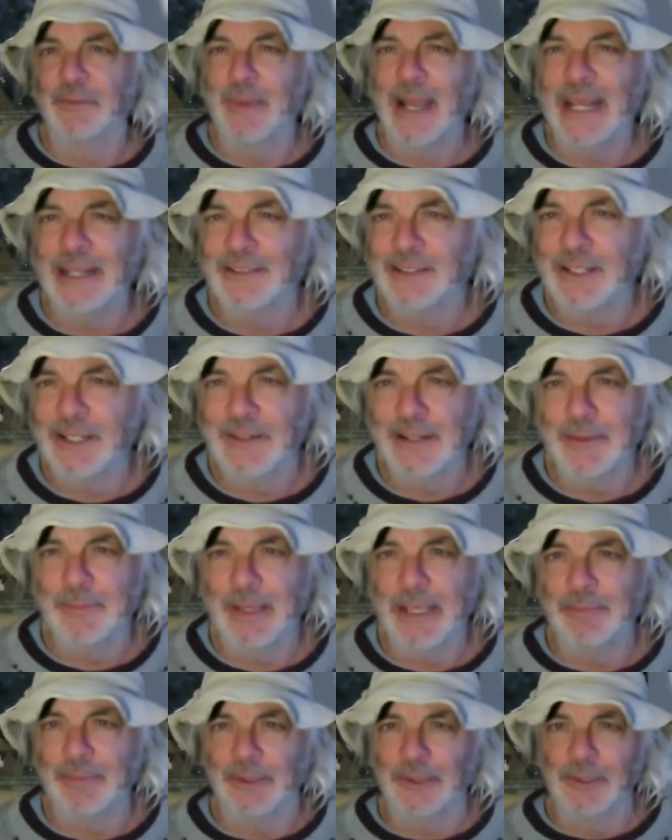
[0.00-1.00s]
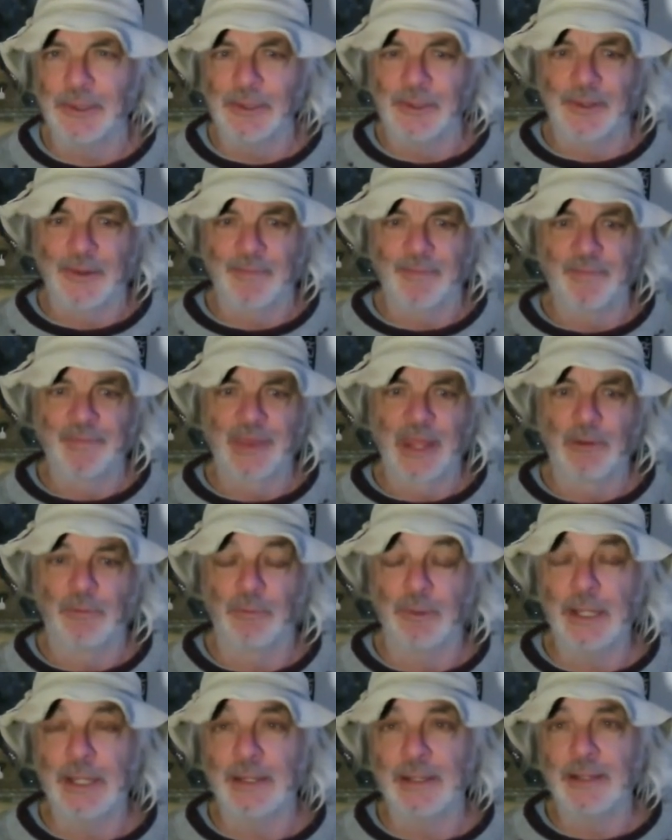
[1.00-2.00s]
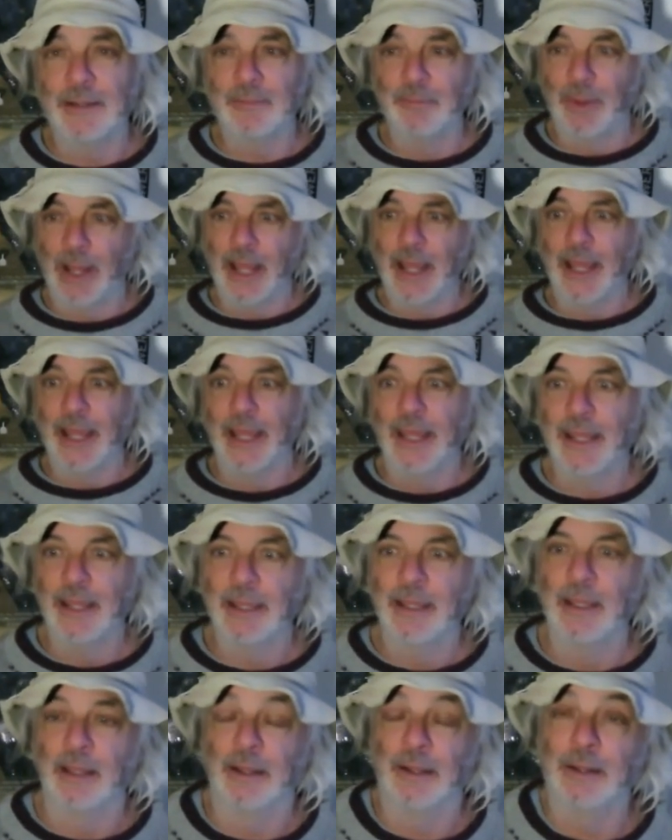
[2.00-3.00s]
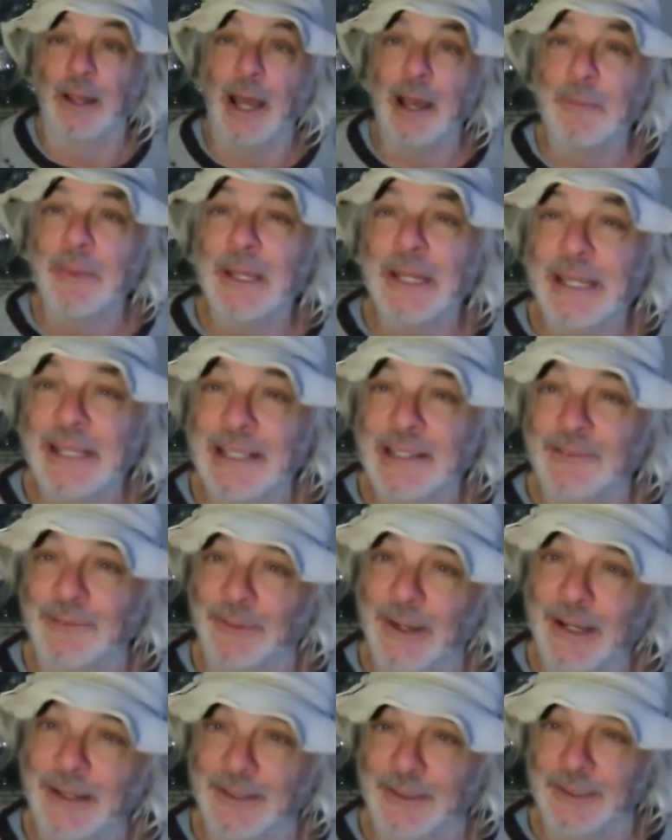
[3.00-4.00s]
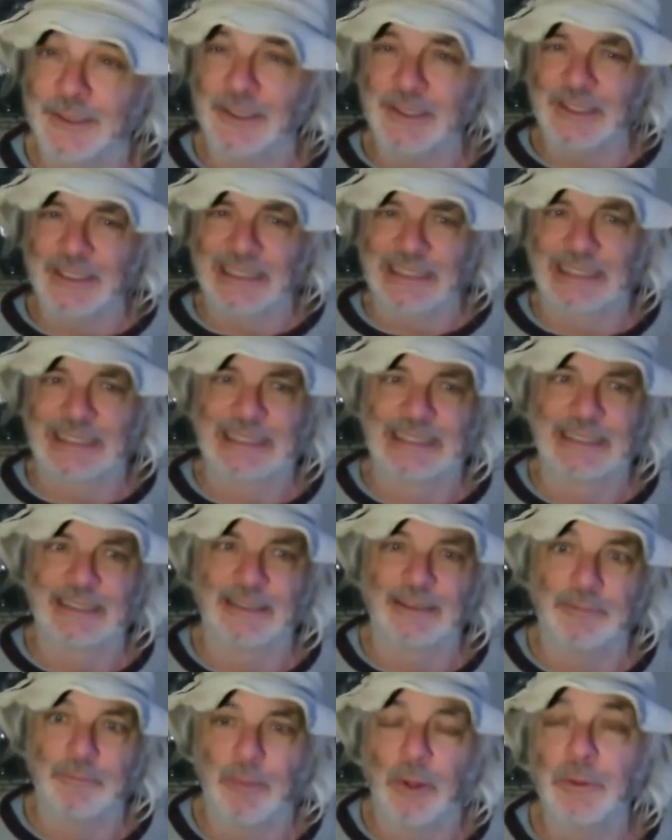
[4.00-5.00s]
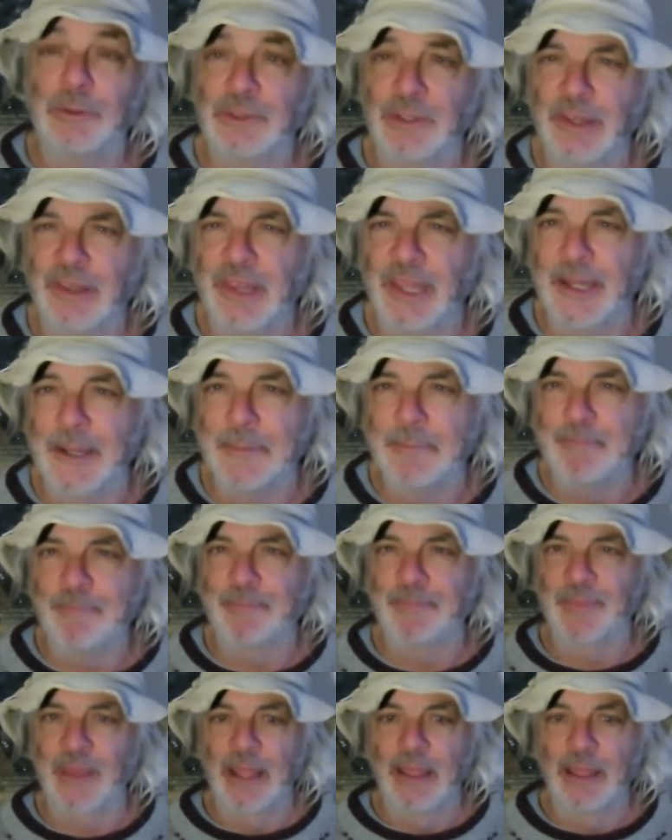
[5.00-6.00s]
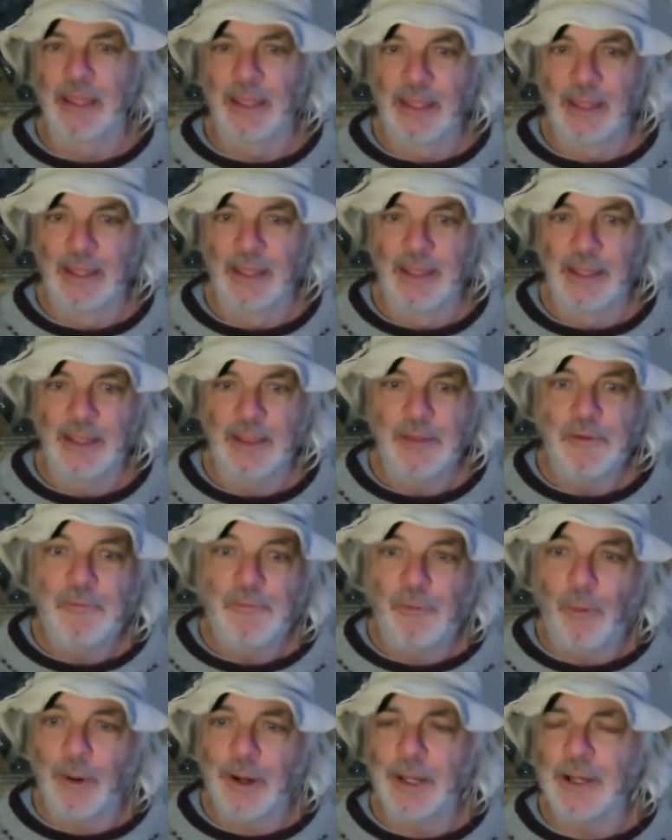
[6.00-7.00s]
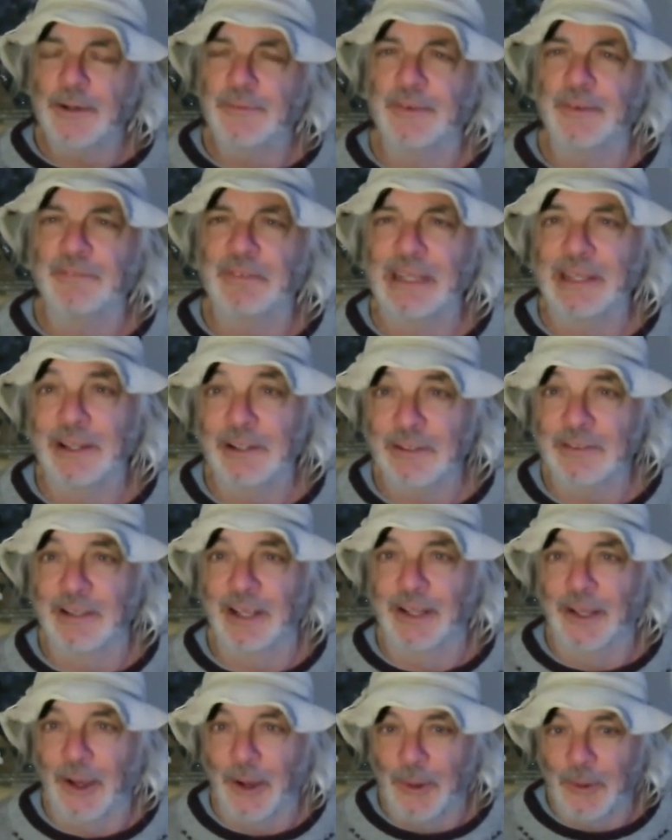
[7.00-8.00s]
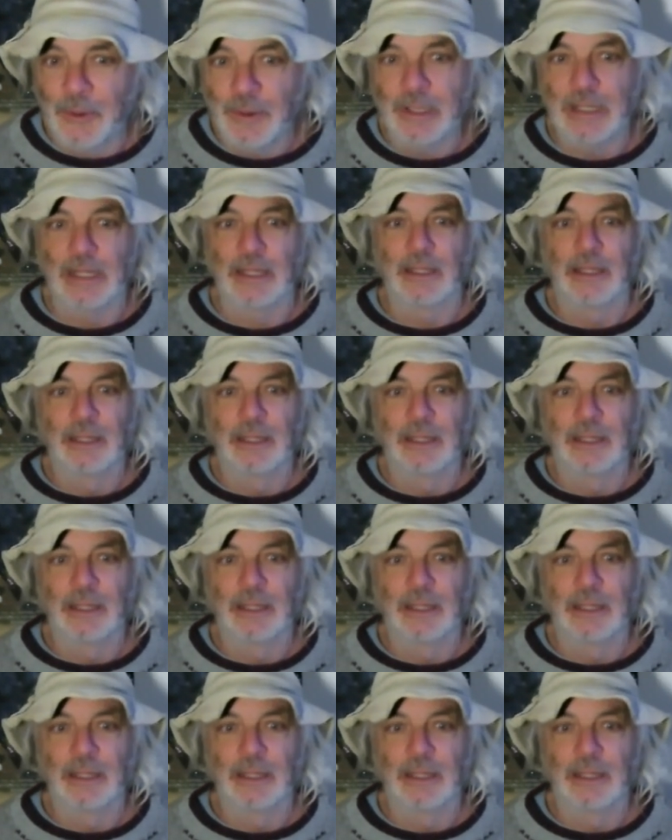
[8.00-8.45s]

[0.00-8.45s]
imaginary people written by anonymous writers, most of them, 40 or 50 years ago,